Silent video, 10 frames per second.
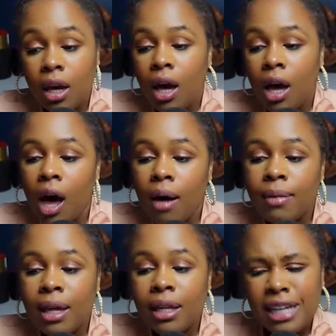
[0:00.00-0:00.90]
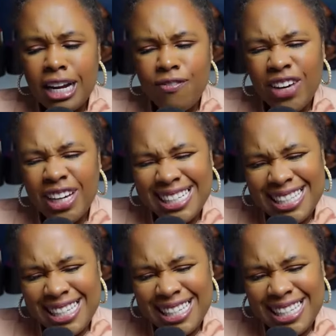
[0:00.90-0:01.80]
Um, Lady fucking
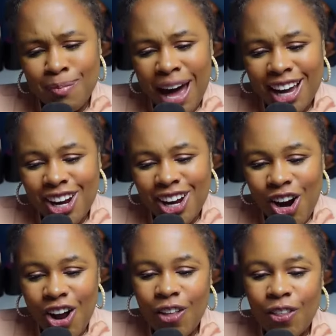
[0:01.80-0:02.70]
T, my girl,